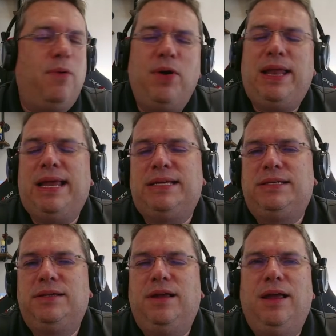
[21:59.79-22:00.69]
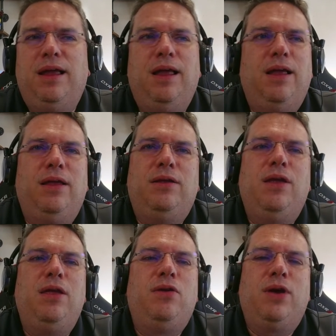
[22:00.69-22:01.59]
the point is,
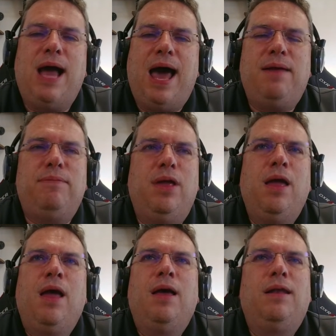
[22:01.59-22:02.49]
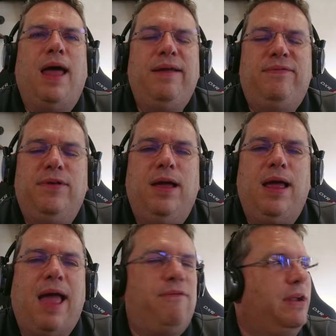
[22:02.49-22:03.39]
you gotta life.
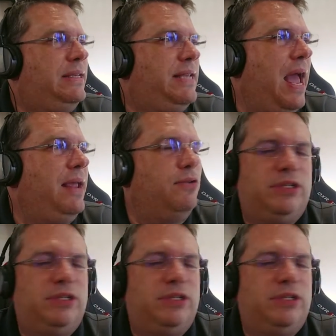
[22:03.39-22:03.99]
Every day